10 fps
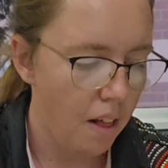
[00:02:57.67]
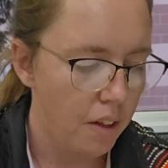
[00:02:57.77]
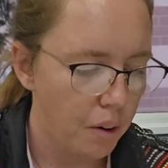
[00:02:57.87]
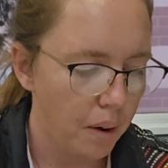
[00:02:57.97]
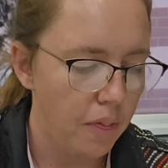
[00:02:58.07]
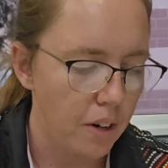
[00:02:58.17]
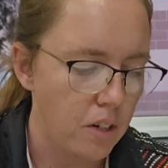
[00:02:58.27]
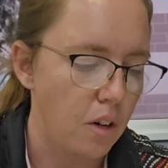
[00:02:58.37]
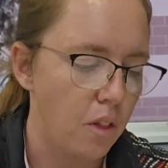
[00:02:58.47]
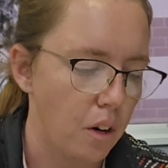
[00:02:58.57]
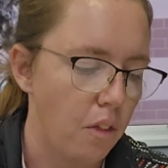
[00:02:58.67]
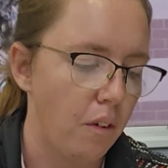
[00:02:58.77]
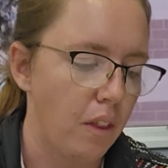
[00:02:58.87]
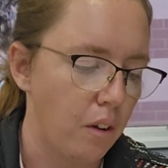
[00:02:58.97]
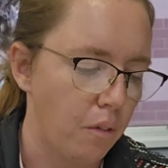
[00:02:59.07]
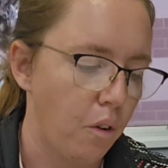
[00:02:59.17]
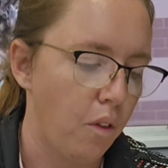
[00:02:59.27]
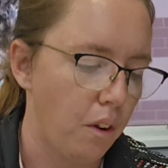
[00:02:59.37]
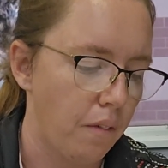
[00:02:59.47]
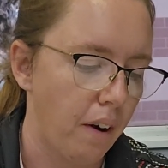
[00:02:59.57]
31, 32, 33, 34,
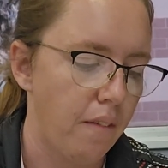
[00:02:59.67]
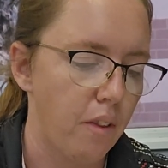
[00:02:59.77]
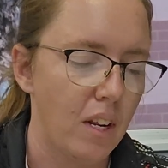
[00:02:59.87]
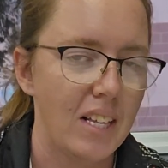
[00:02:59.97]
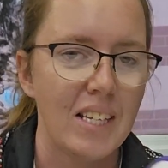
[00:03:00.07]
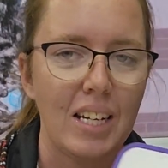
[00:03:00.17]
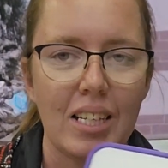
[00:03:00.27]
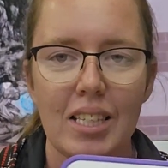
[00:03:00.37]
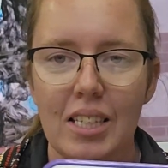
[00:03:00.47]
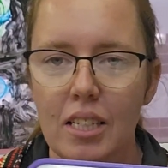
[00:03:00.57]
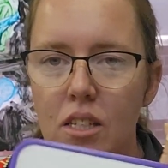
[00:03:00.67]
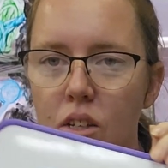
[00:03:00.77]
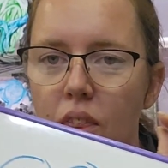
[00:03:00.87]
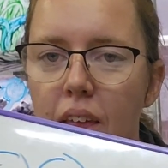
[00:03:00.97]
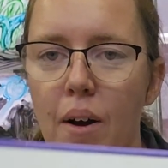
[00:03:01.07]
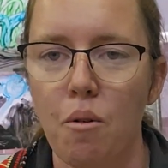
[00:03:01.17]
35, 36. So that